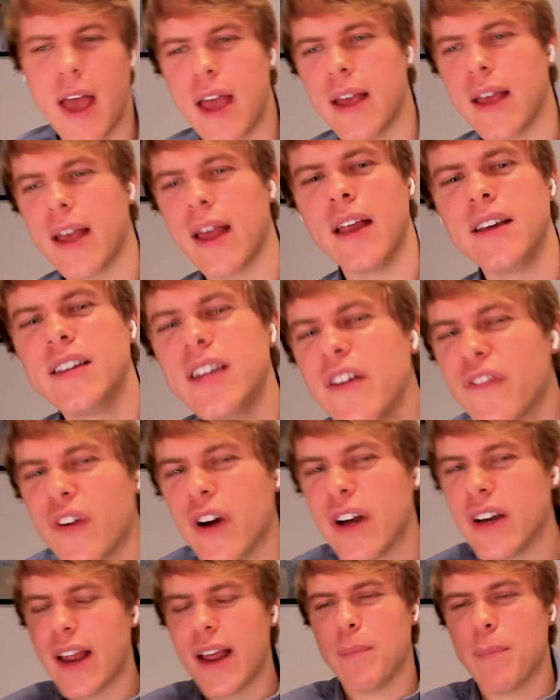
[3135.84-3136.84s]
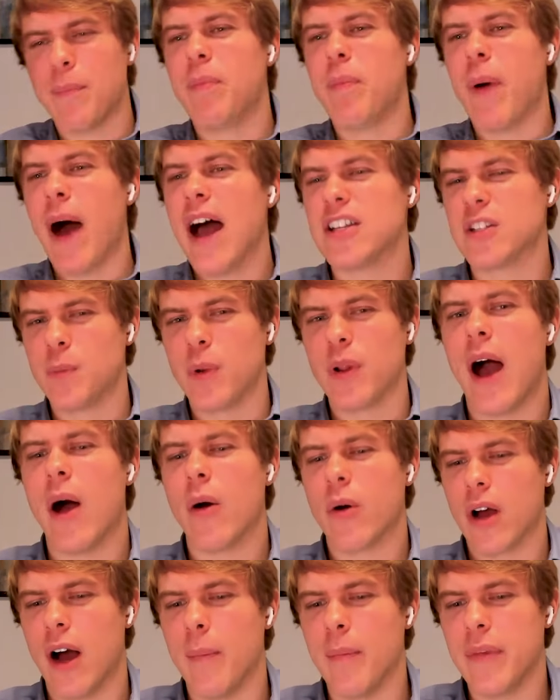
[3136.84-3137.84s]
A, a, different possible
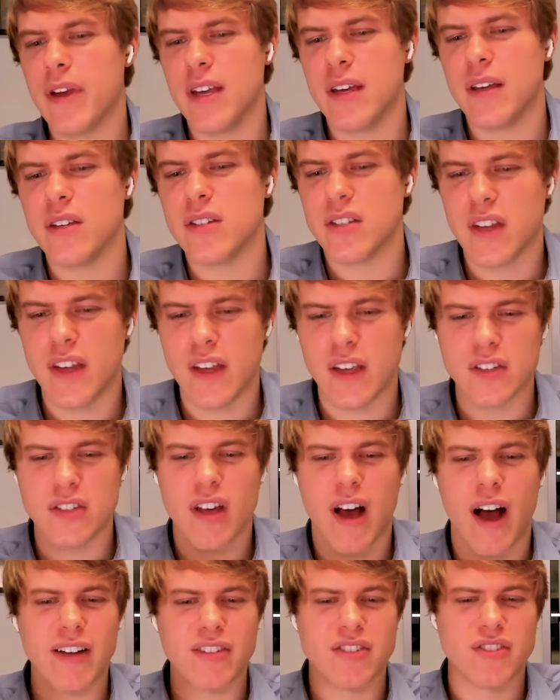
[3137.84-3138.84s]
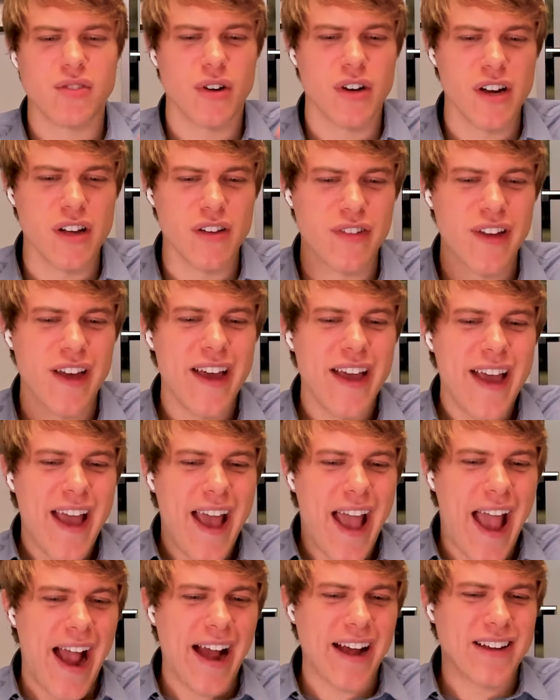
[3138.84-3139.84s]
outcome is is us sort of
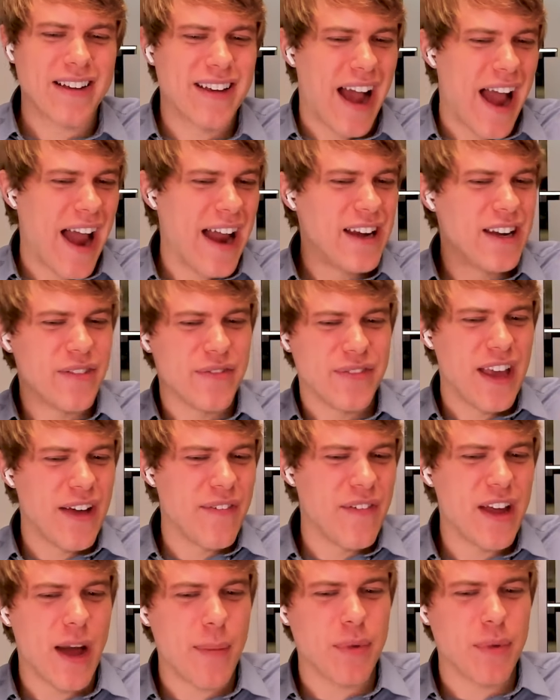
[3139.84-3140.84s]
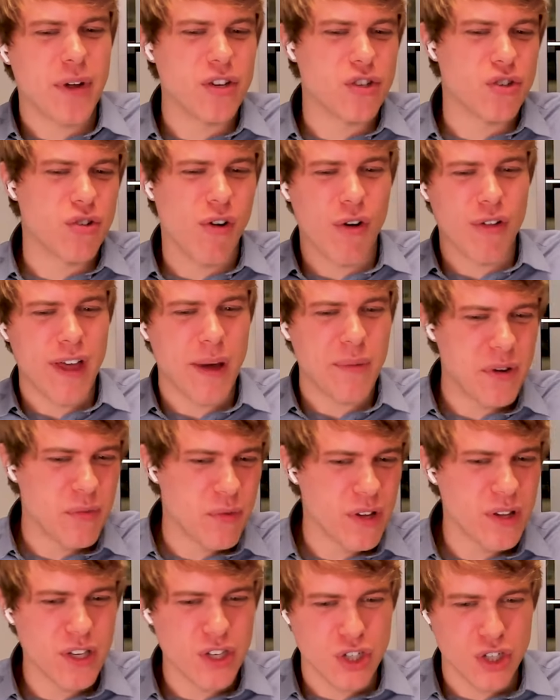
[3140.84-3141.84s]
act kind of giving up control that we
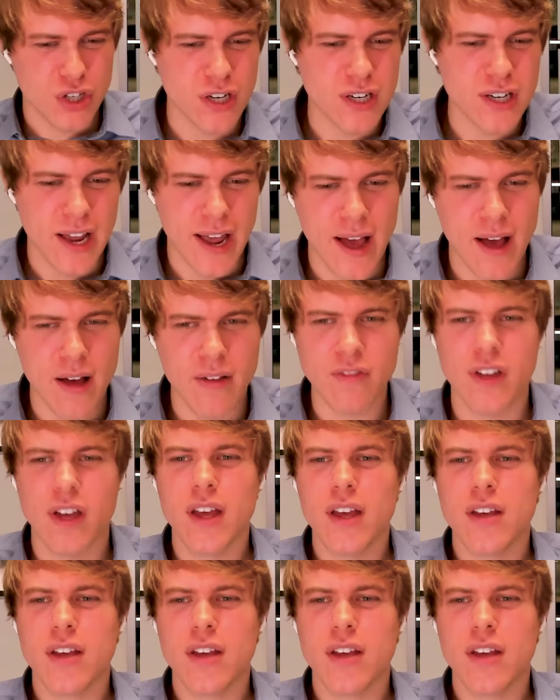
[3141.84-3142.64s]
really shouldn't have.